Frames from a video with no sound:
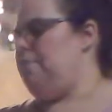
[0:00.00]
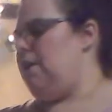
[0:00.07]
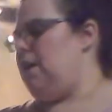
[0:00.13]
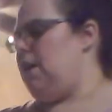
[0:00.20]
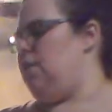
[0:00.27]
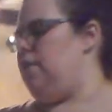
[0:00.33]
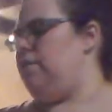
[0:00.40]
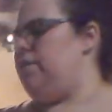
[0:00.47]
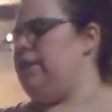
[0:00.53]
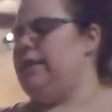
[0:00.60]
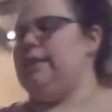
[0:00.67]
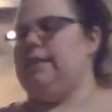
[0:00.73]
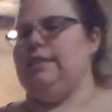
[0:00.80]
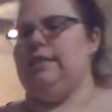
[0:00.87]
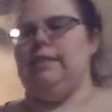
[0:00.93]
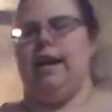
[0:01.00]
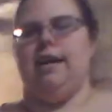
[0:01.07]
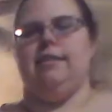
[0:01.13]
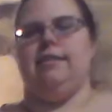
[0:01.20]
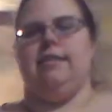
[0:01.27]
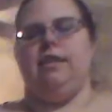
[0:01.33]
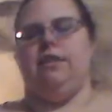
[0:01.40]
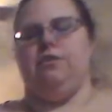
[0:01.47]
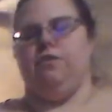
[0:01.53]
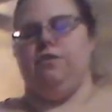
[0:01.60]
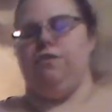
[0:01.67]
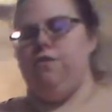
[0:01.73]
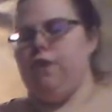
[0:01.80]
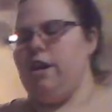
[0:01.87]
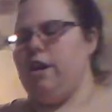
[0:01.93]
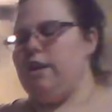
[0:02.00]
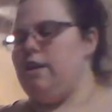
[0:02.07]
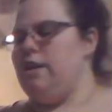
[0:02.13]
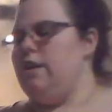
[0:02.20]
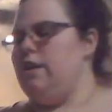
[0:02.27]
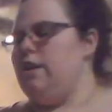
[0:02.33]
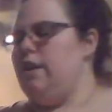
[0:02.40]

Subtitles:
However, it does not say gluten-free on it,